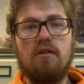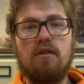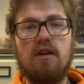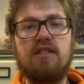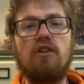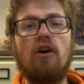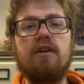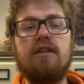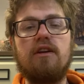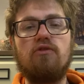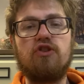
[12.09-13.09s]
They
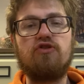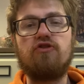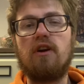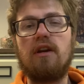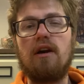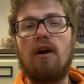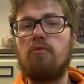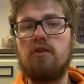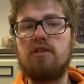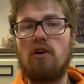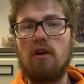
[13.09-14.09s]
started in Australia. I'm
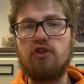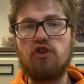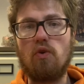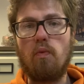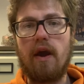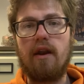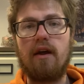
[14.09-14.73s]
not entirely sure when.